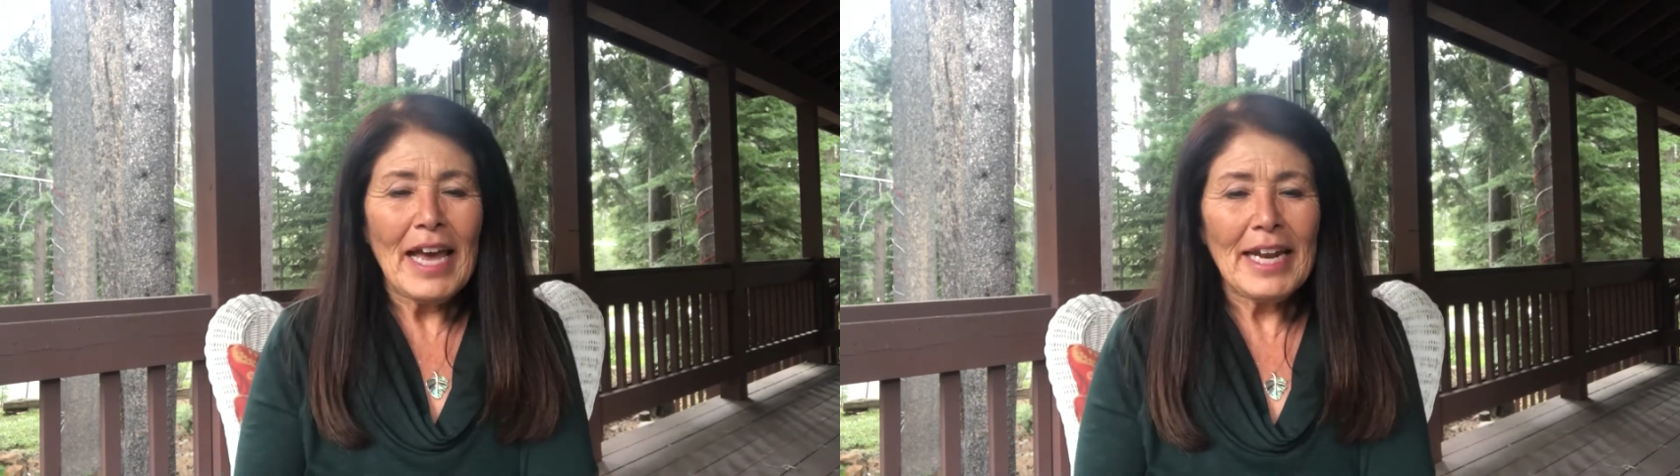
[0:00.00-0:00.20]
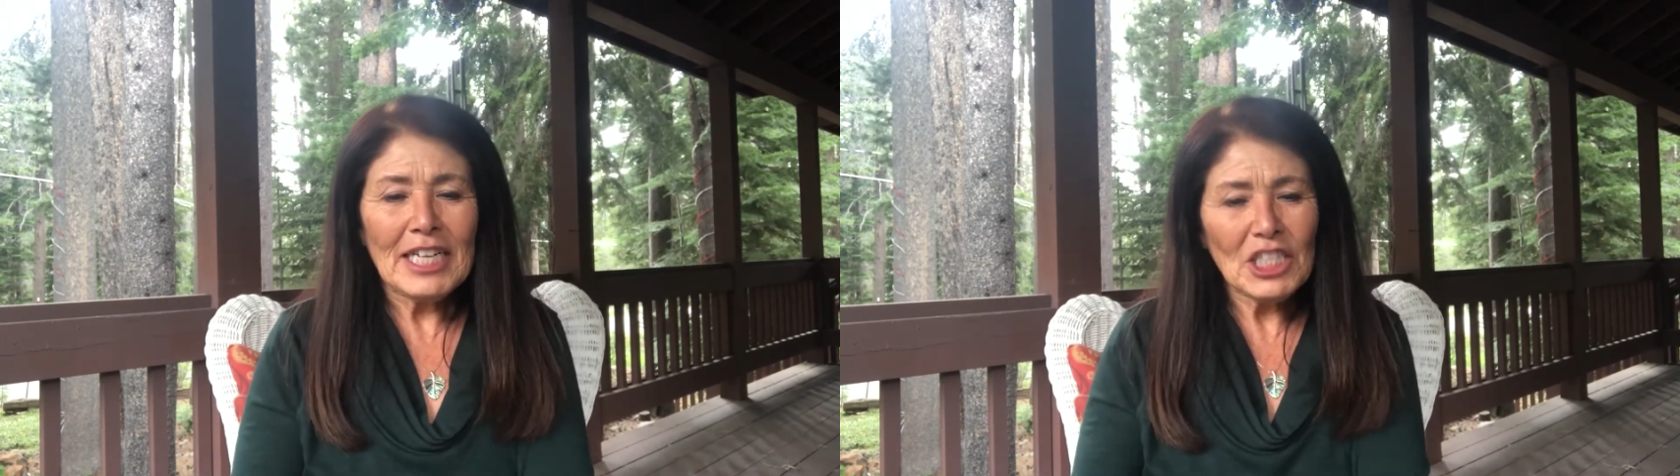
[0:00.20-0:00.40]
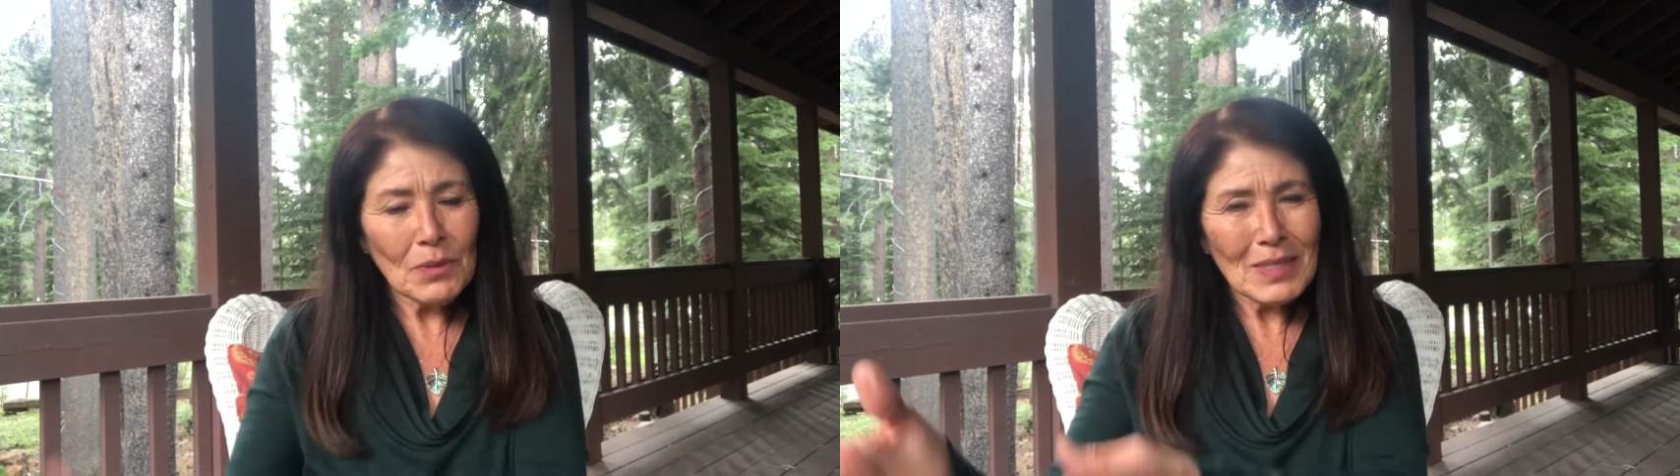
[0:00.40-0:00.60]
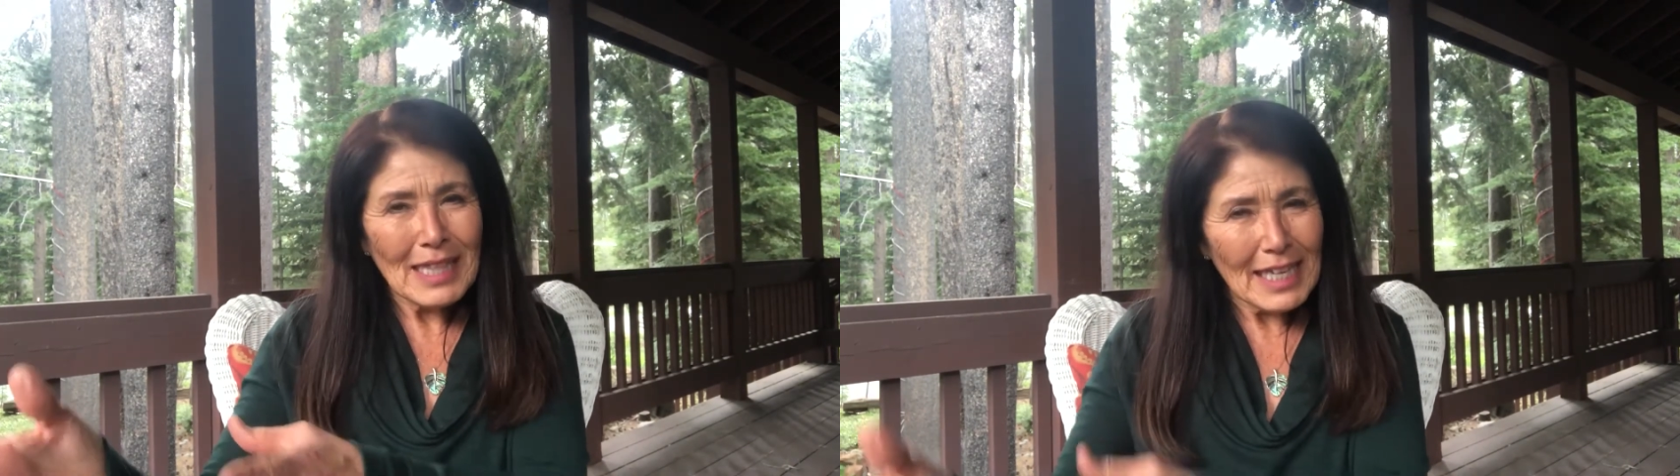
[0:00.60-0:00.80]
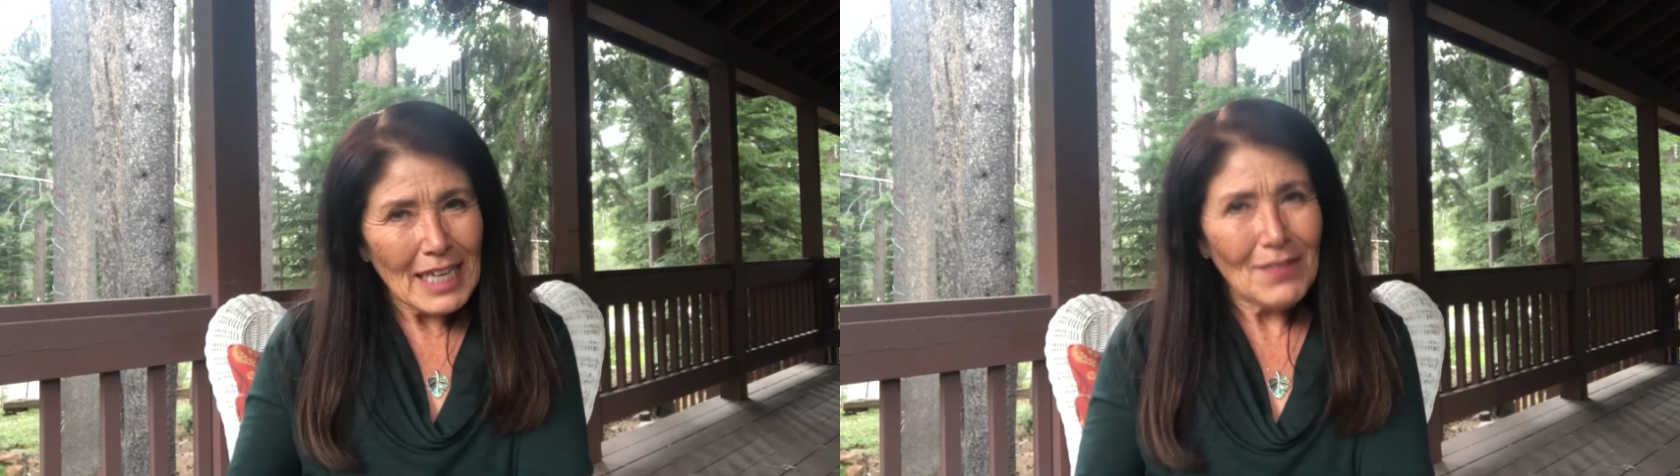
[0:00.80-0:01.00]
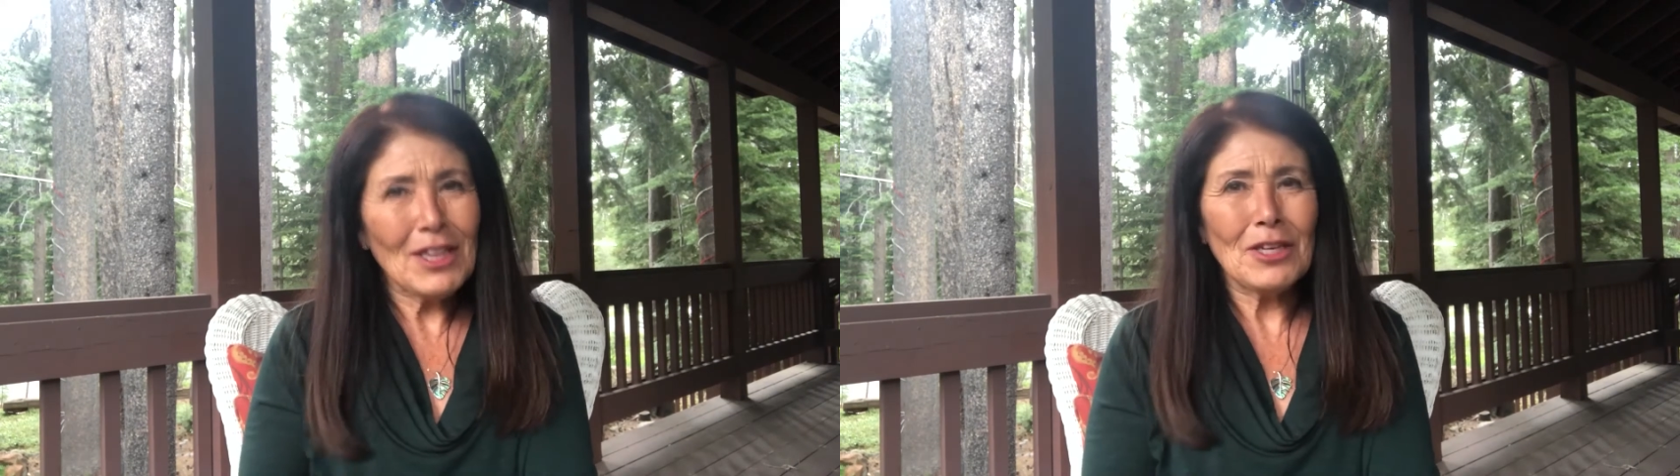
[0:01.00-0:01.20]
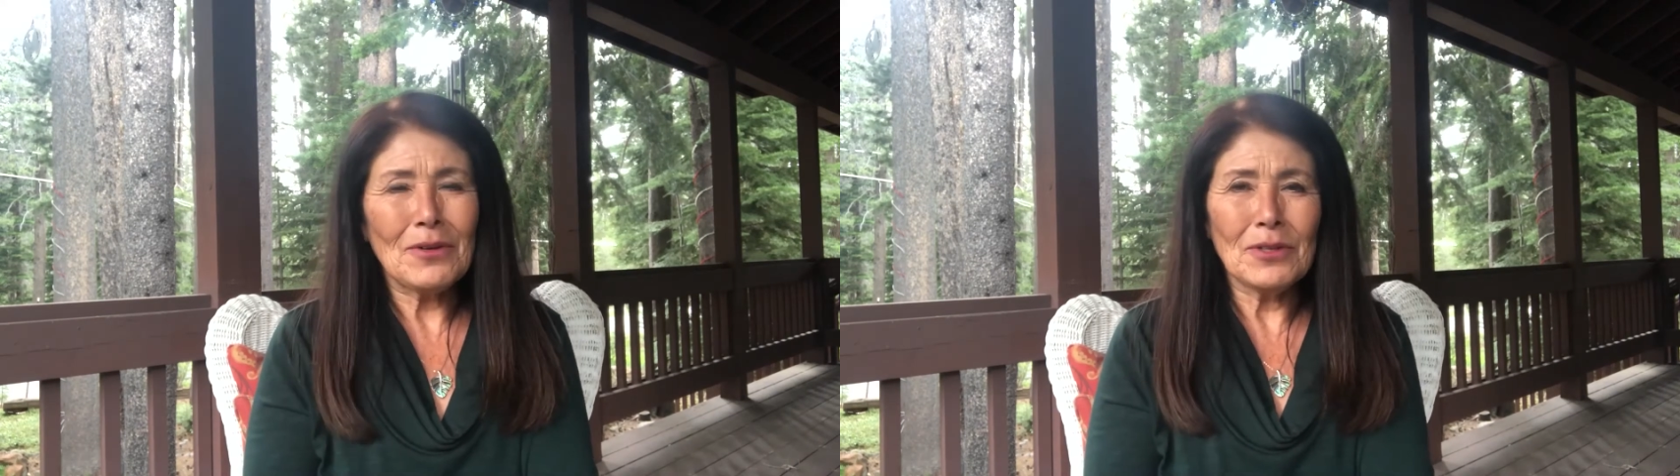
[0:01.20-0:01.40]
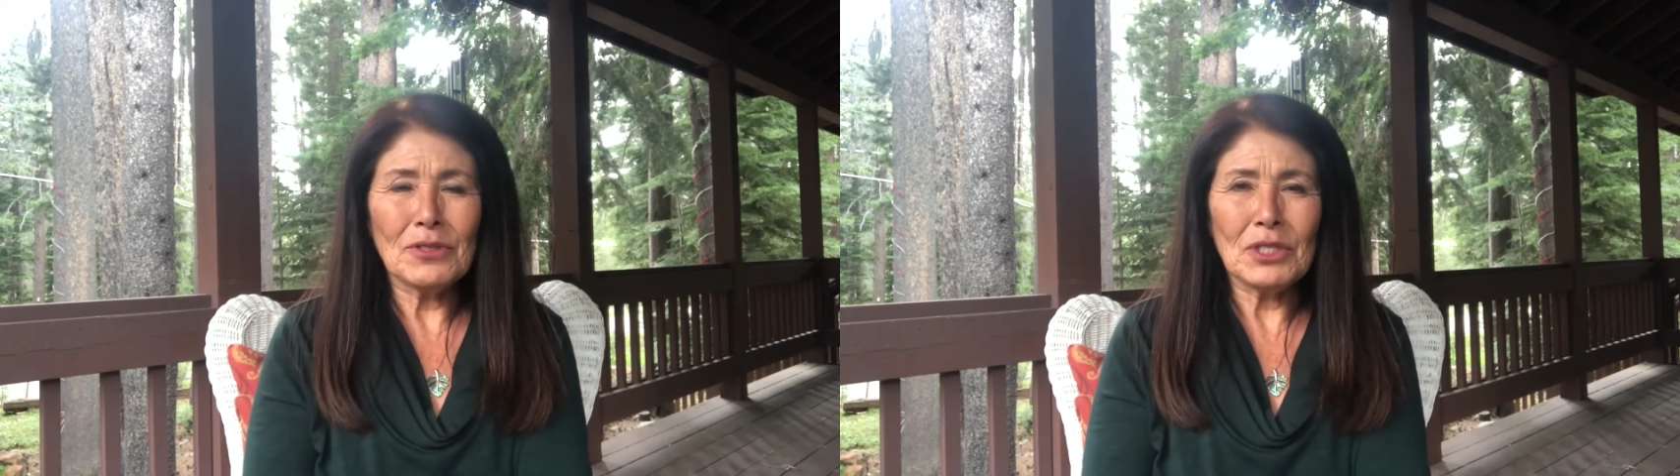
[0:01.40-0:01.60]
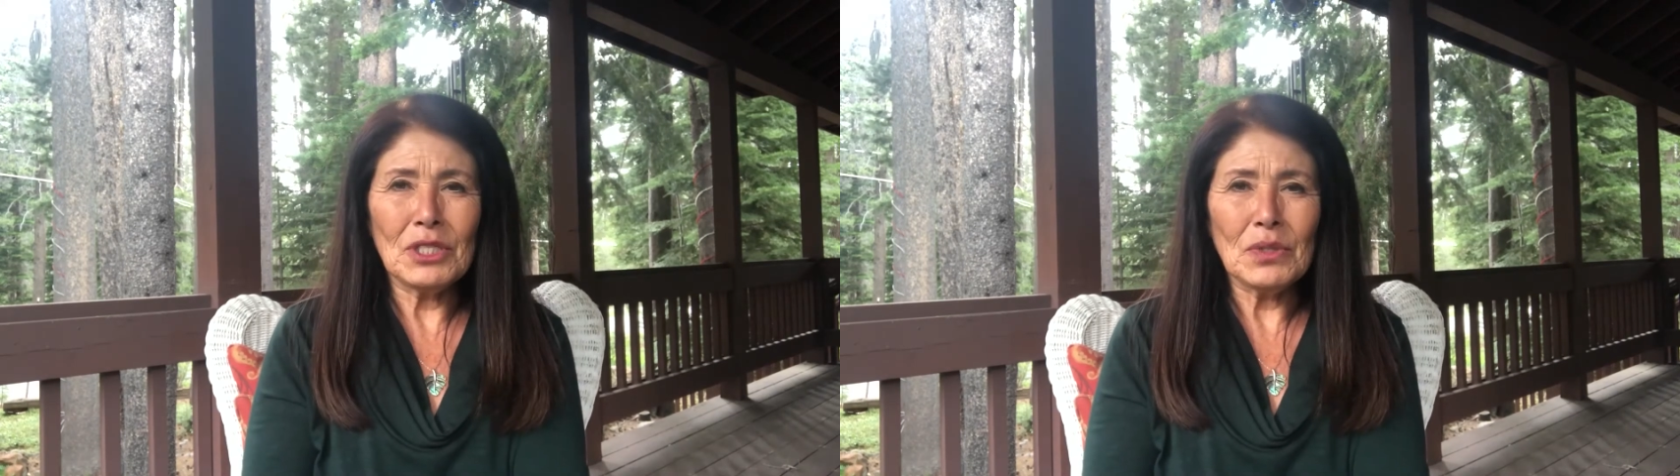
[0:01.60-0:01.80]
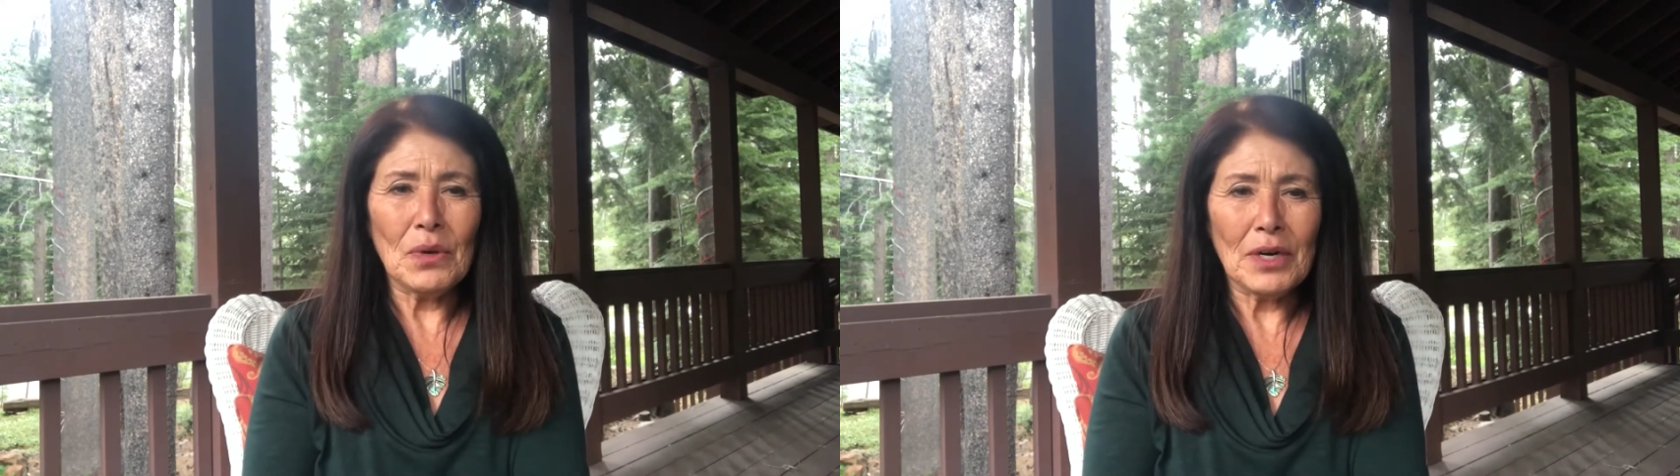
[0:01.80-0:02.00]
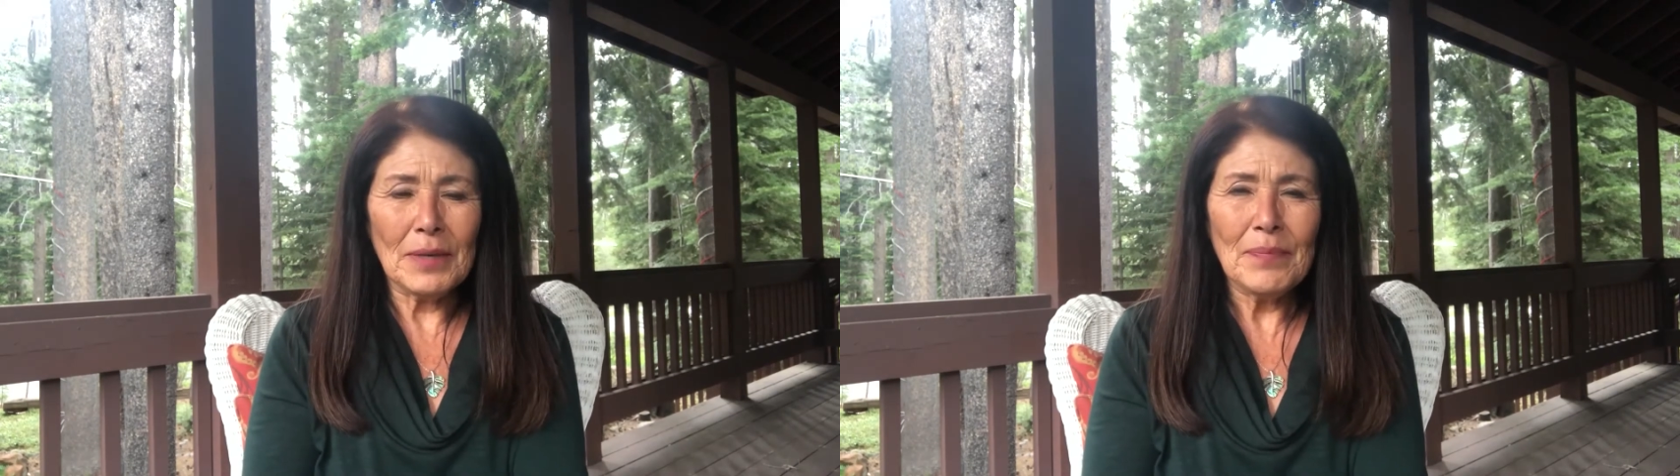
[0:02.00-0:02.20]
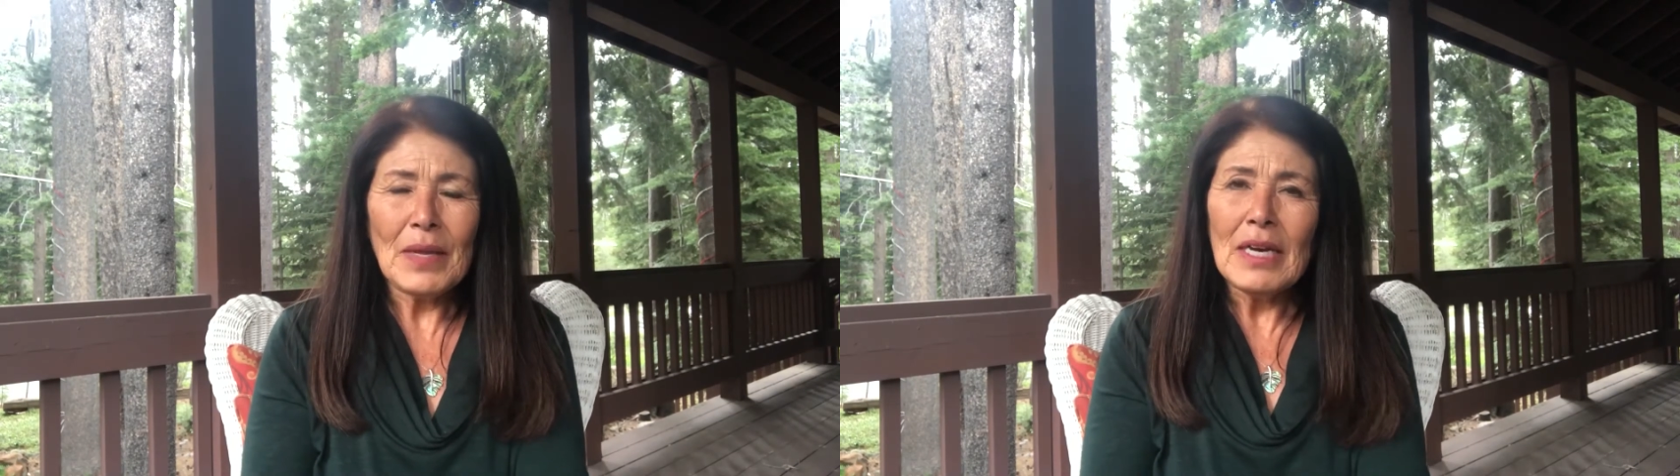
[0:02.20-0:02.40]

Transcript: and as she was leaving the grocery store,